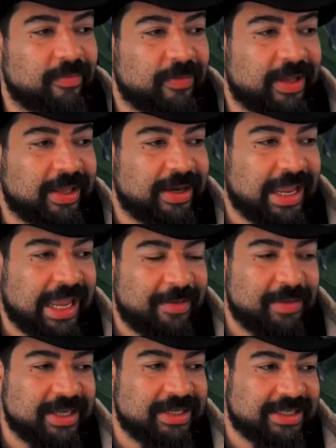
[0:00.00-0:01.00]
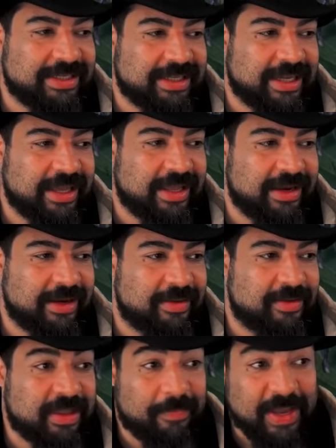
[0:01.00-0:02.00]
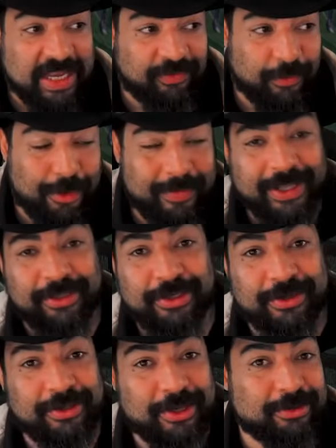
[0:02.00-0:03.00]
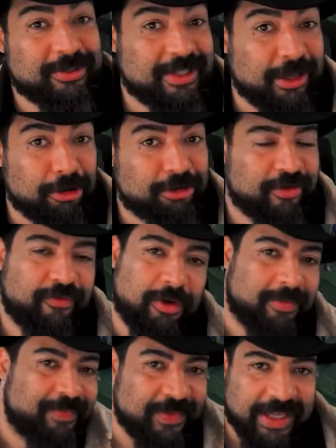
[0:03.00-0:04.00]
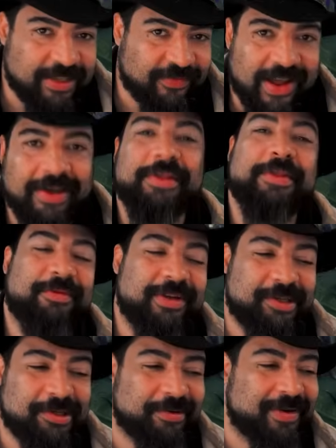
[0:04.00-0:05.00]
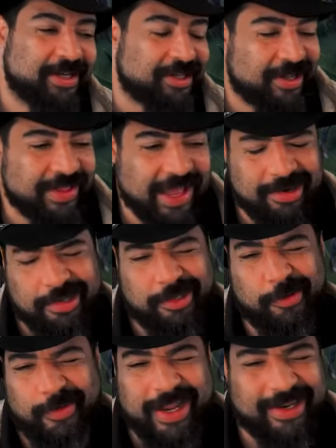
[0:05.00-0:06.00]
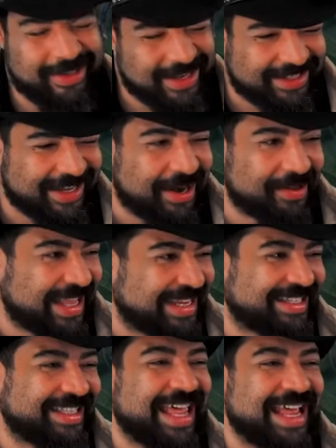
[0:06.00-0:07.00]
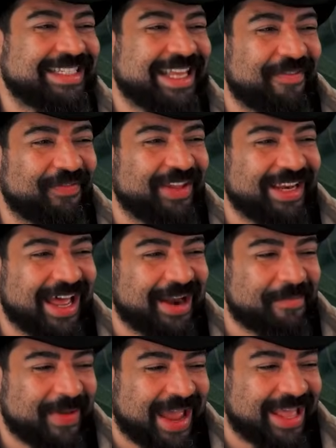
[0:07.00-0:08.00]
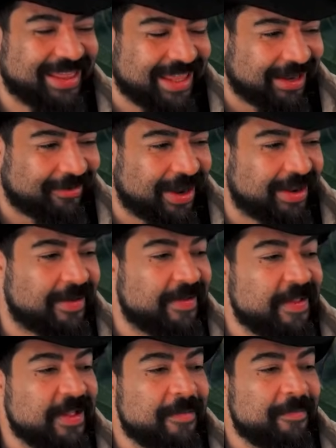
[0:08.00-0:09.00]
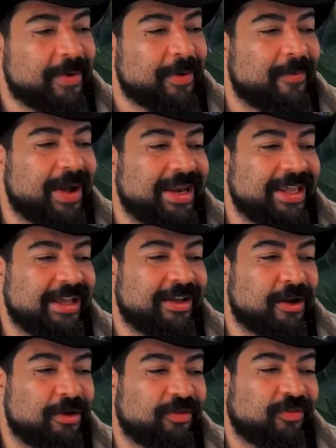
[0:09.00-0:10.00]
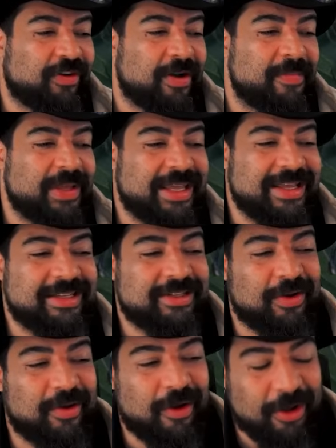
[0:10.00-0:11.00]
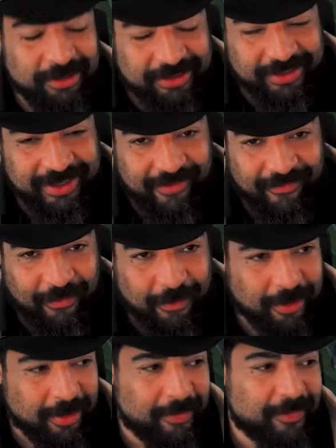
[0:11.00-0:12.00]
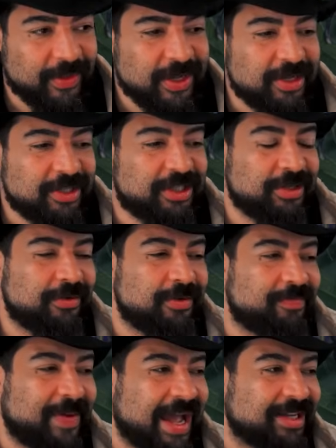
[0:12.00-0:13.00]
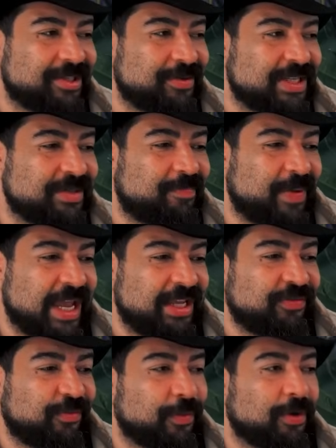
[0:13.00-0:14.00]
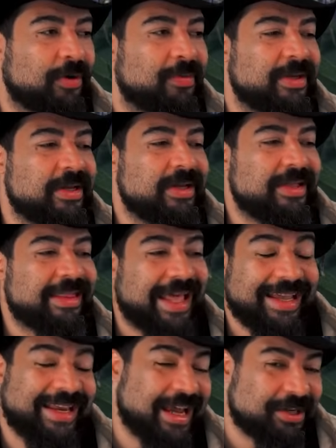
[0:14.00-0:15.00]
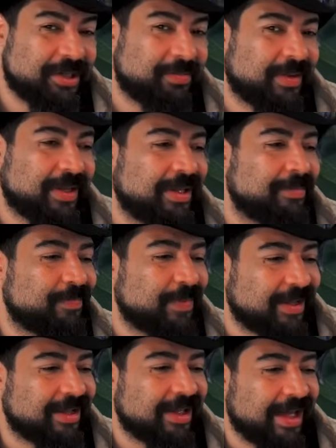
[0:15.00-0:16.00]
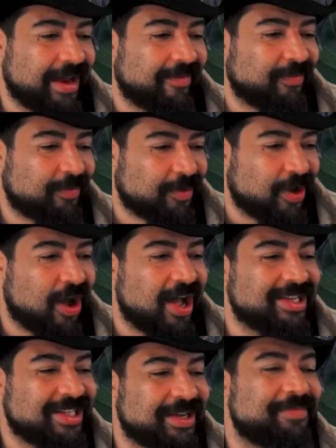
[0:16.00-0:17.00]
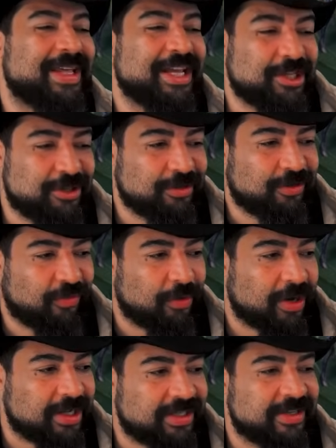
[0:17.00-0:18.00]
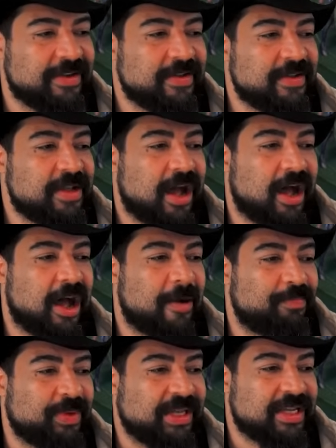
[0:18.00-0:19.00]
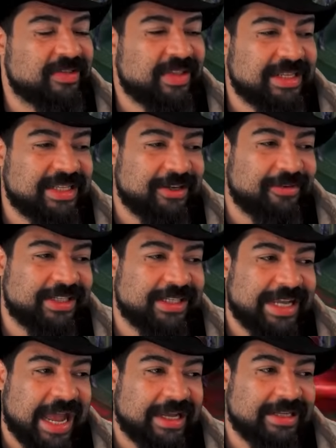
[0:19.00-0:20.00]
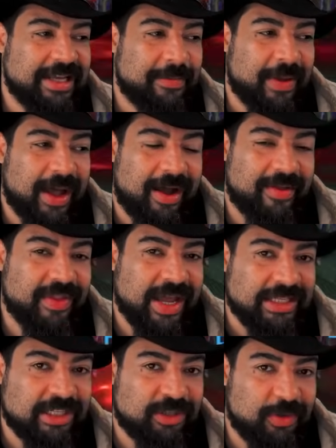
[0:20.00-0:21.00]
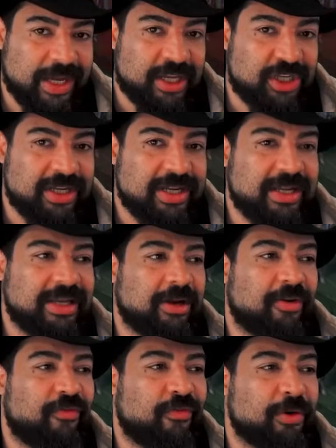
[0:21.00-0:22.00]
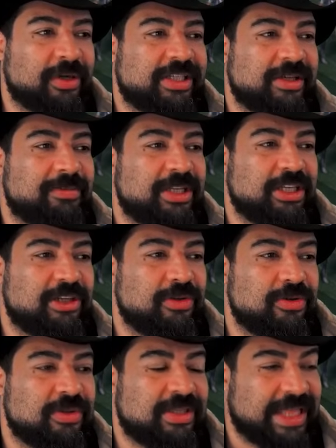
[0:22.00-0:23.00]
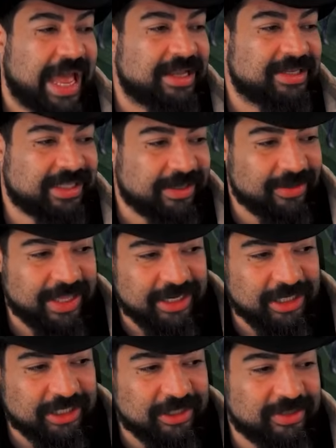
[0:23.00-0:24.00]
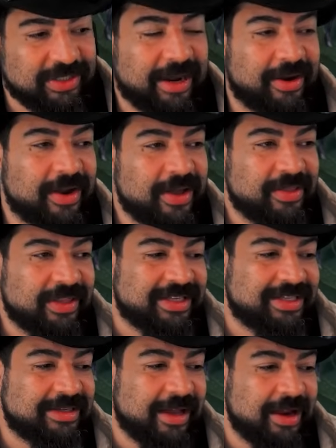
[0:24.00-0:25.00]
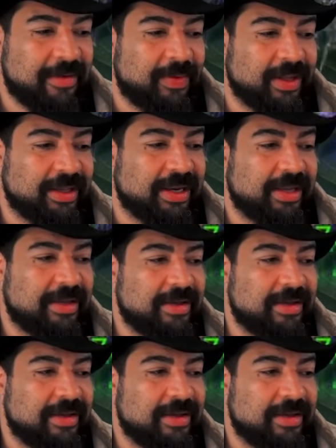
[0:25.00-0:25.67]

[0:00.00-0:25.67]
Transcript: when Amius is in the base form and goes to the alternate form, fine. Return duration on that, great. That's not a, that's that's definitely not a bad thing, right? But when he goes from his alternate form to back to his base form, that can actually be, be kind of cause some issues for us um, because if that decreased attack is up on that switch, it'll force him to use that skill that he just used there, the stun ability,